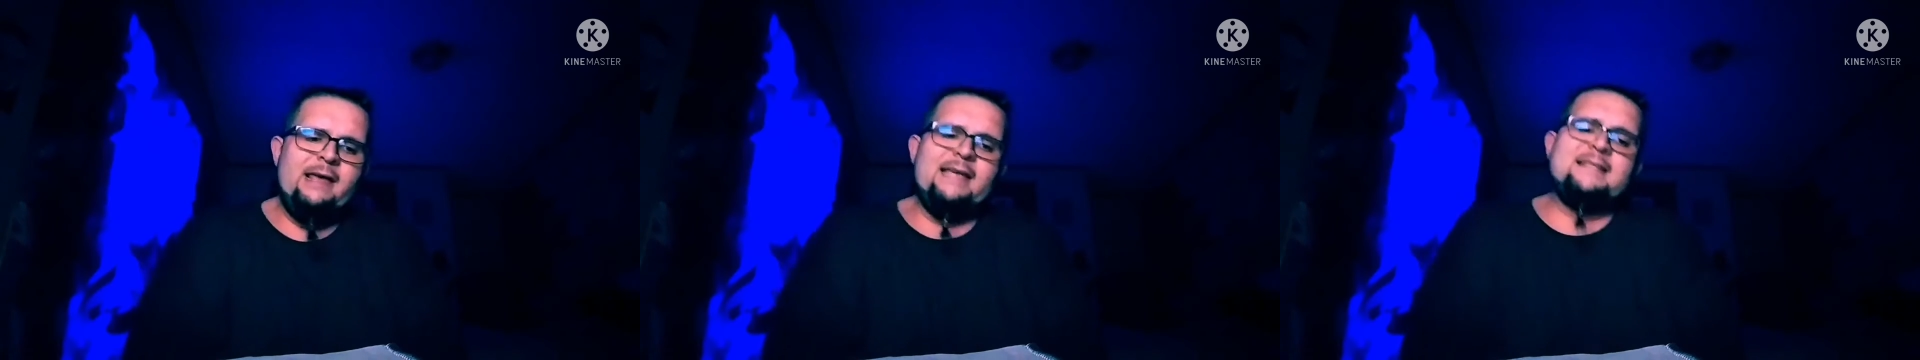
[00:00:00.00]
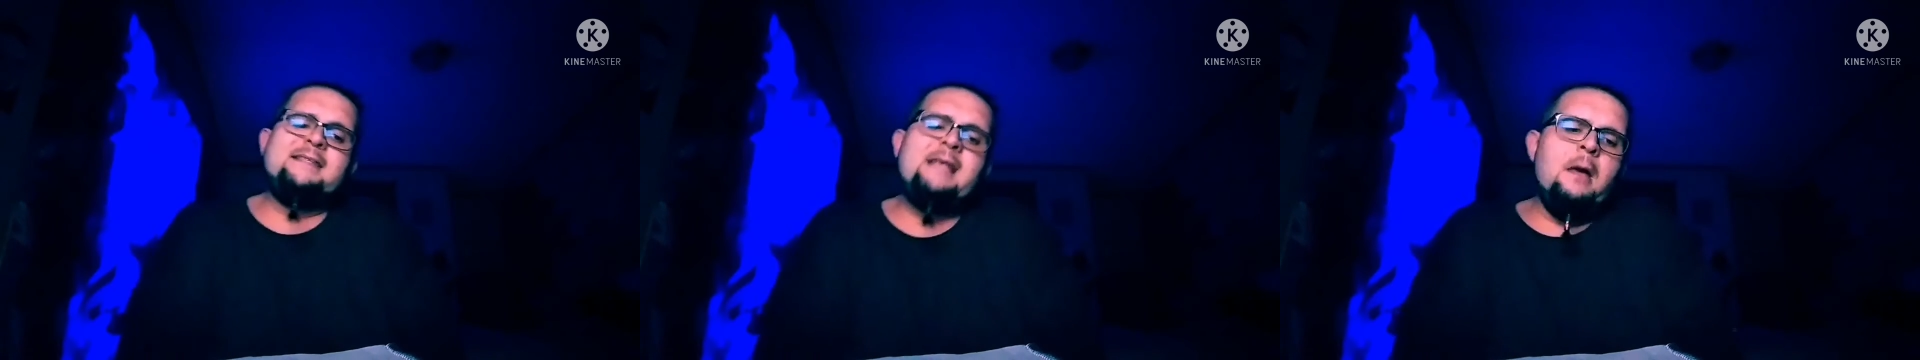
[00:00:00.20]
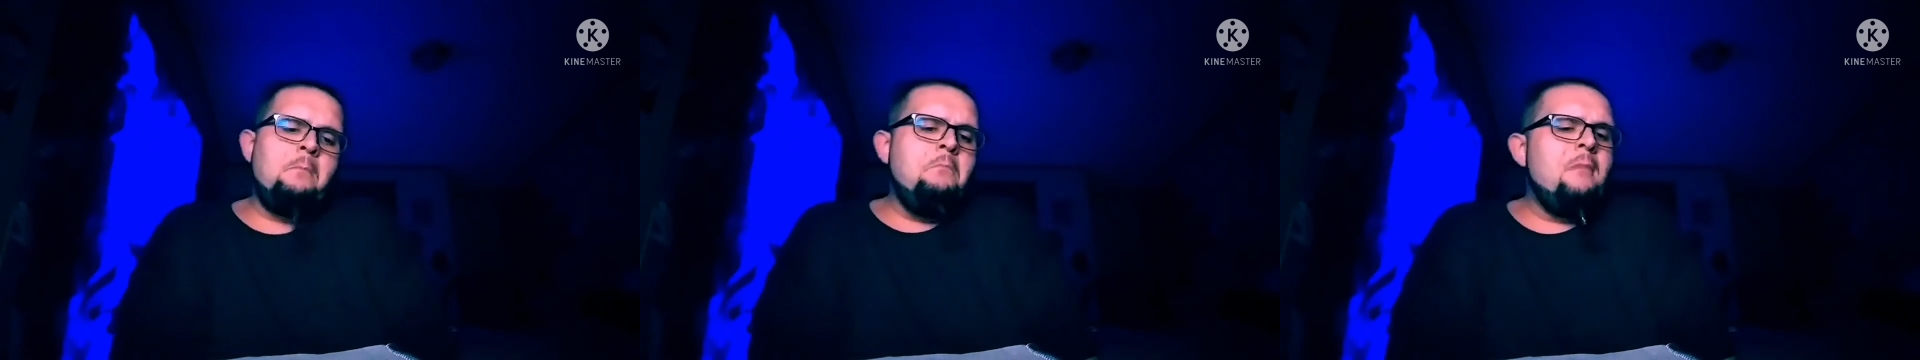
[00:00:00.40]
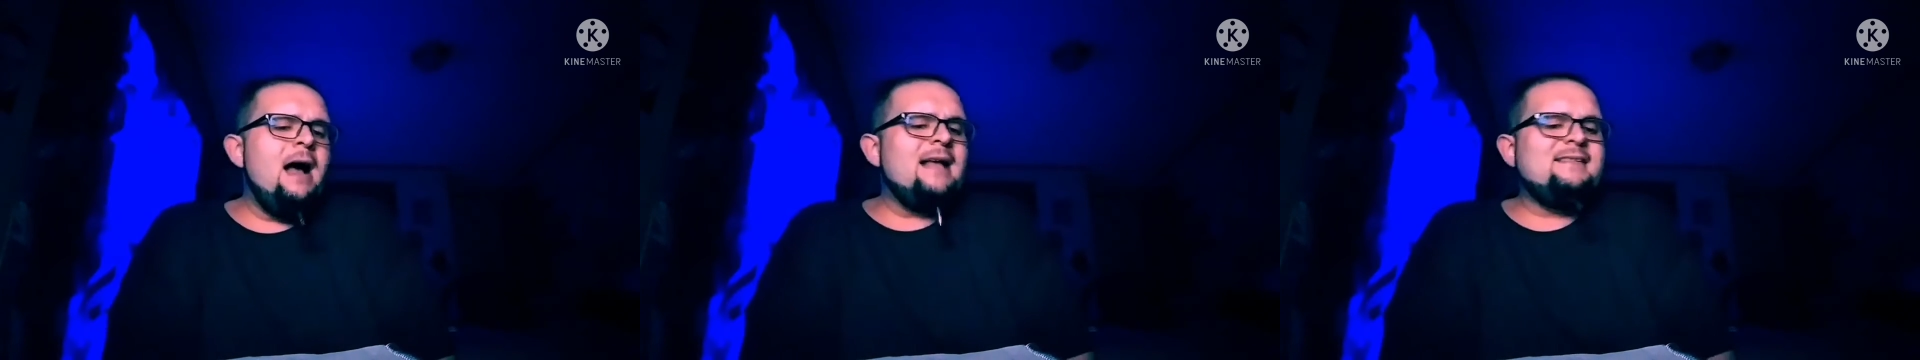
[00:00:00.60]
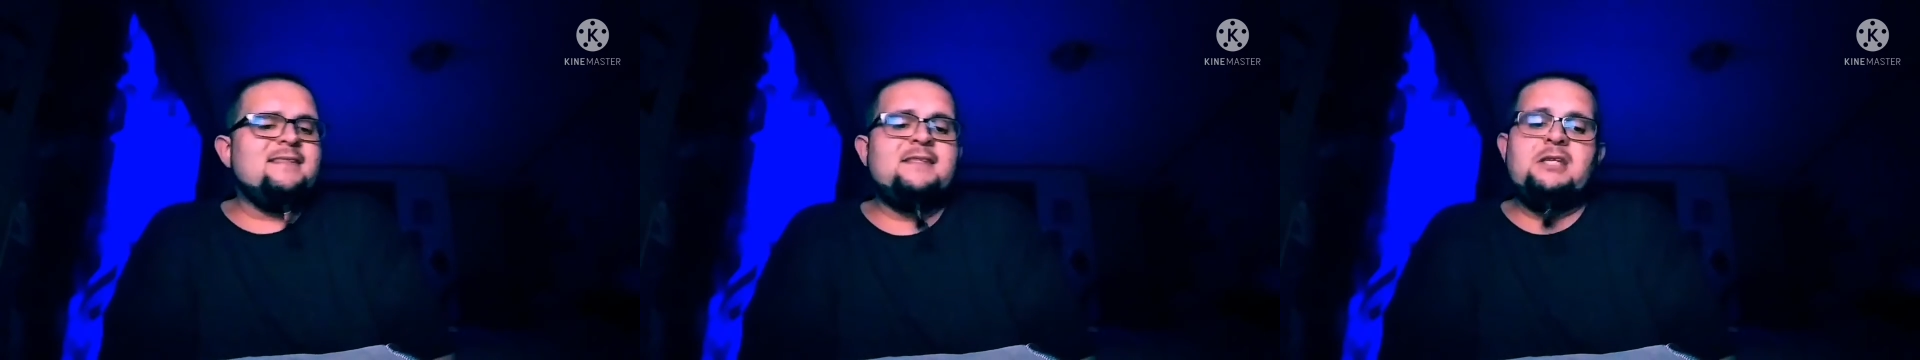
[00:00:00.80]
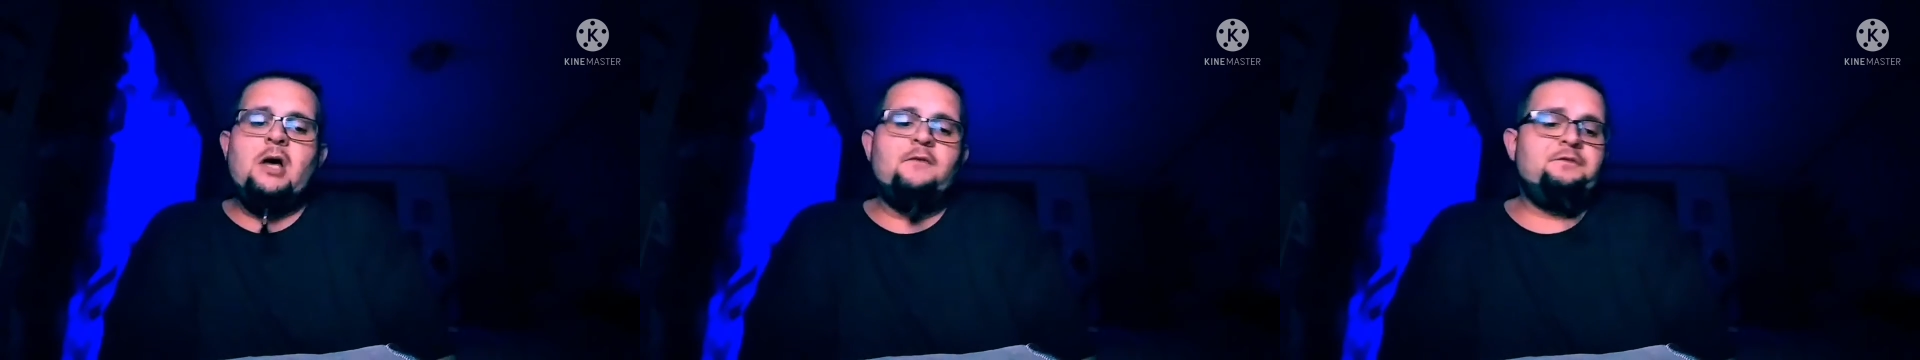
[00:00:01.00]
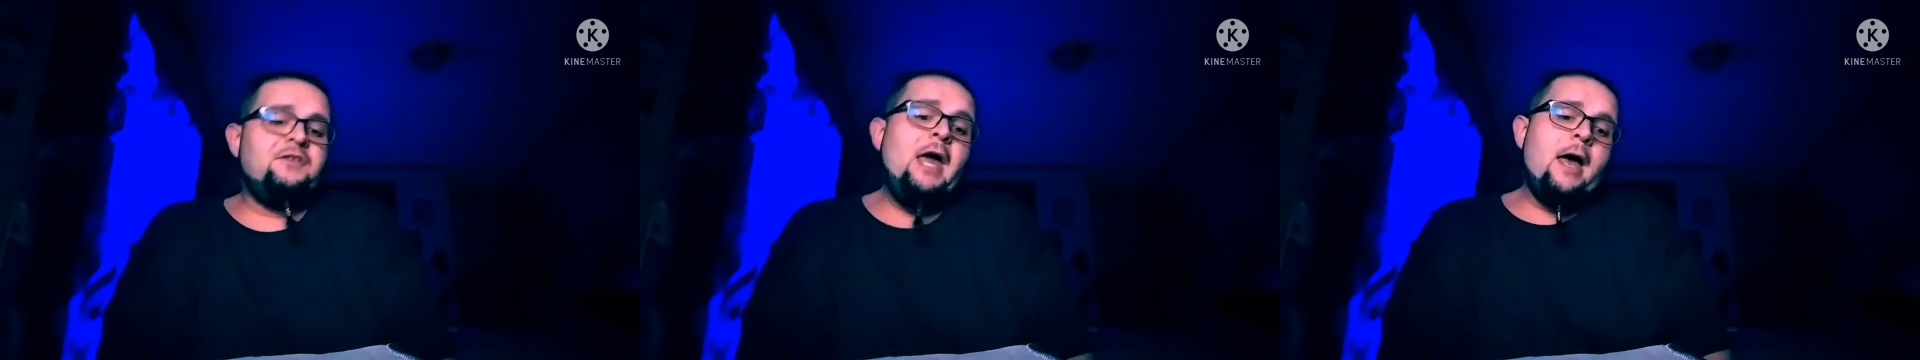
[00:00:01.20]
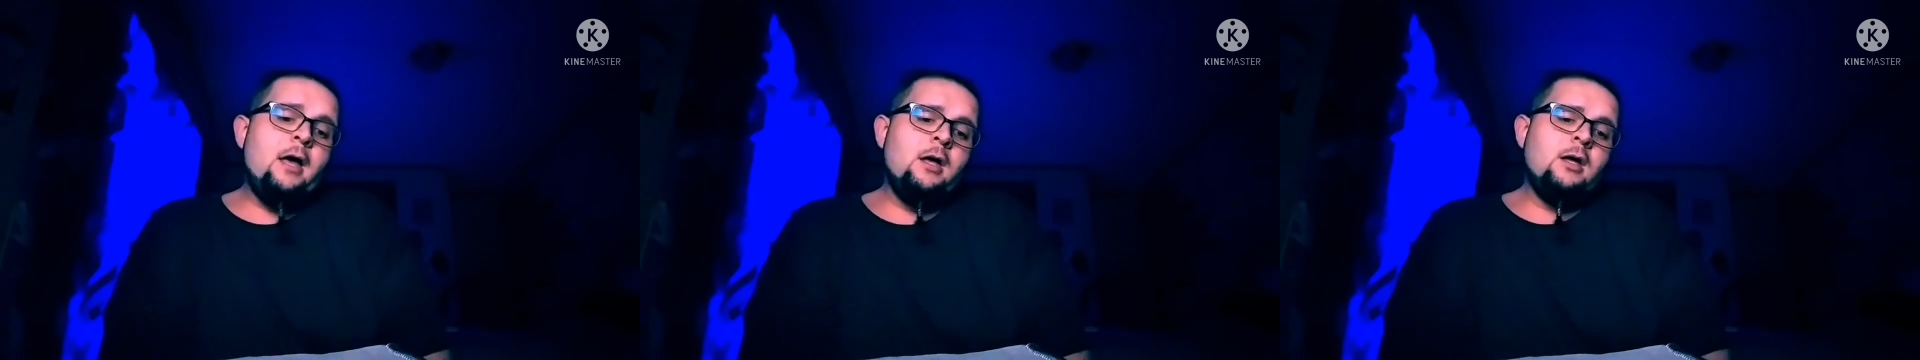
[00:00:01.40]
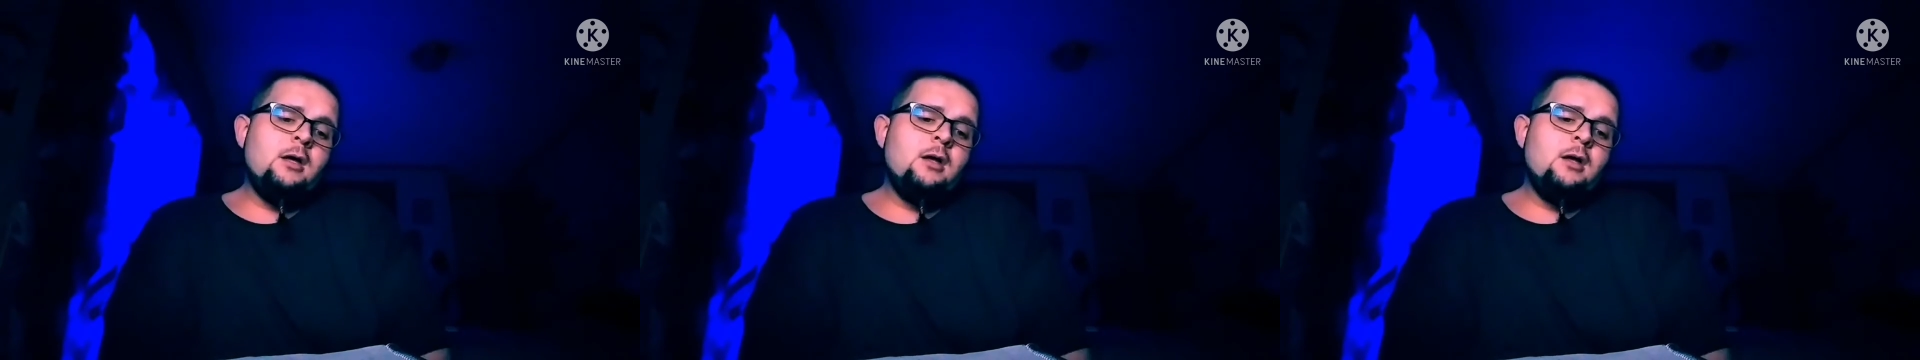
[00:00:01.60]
Except myself, yeah.